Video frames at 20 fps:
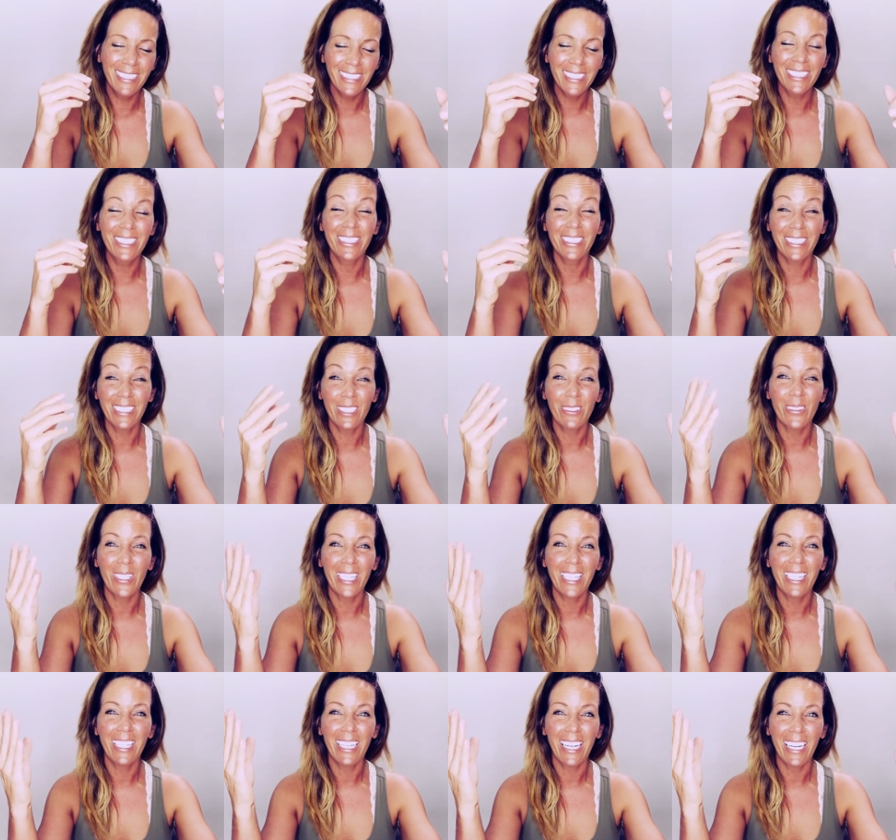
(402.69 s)
You see
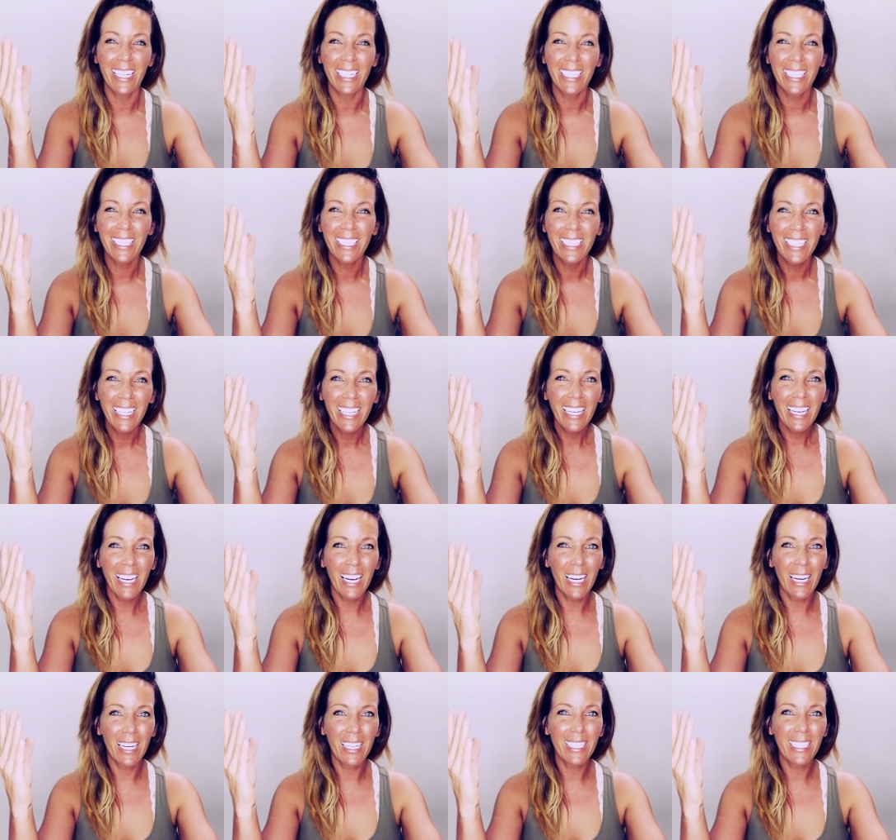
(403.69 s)
why I hate it.
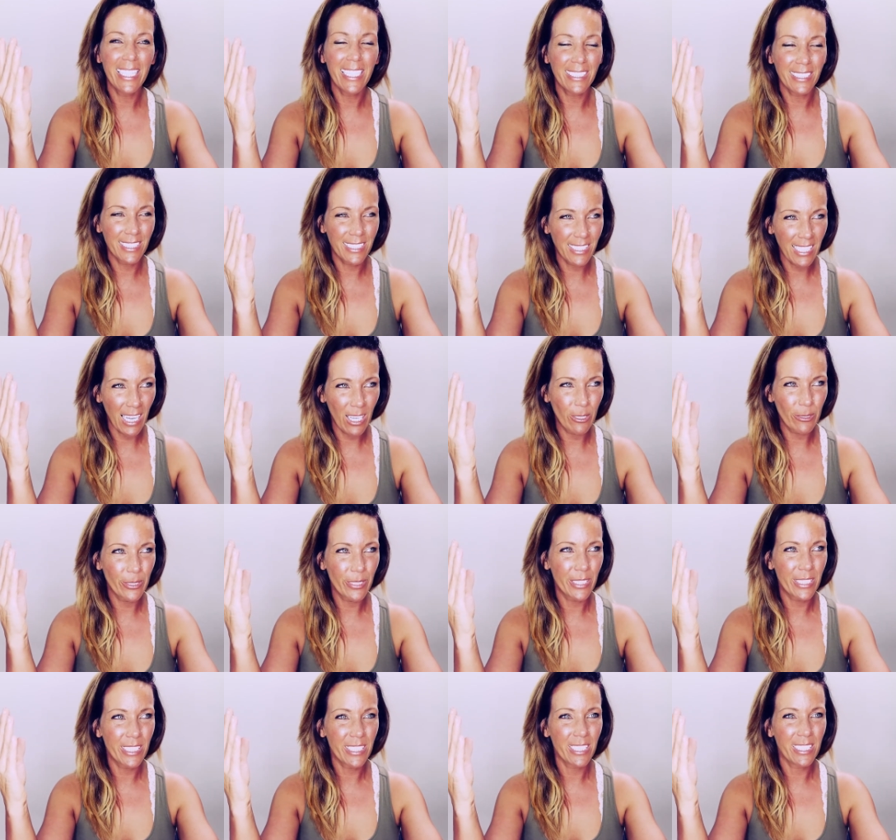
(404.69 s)
It
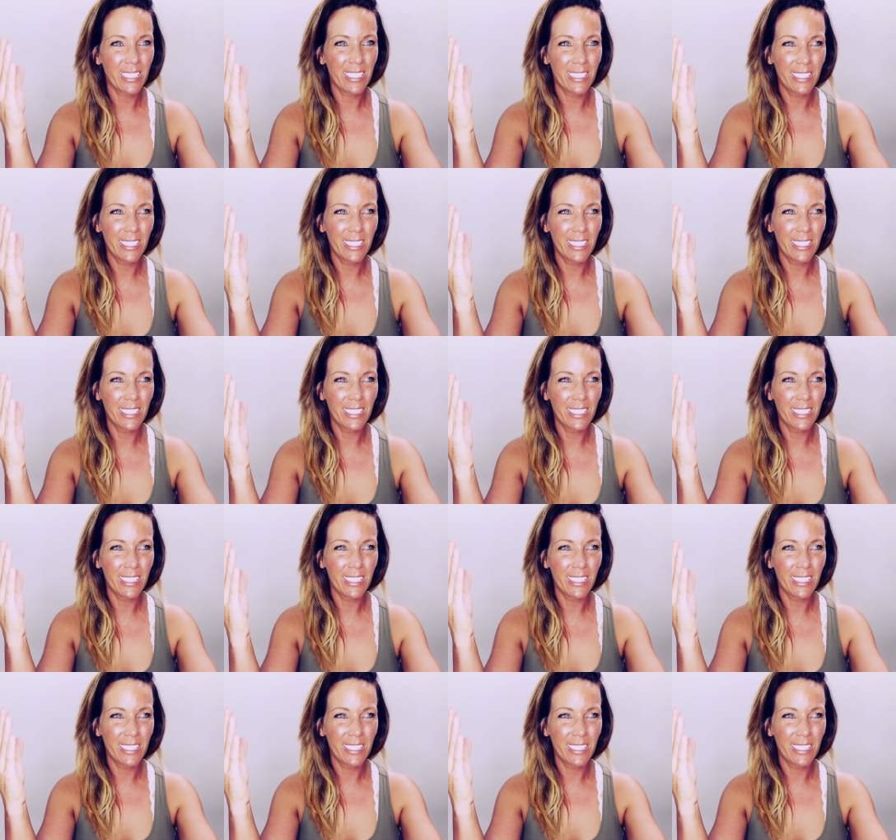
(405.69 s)
sounds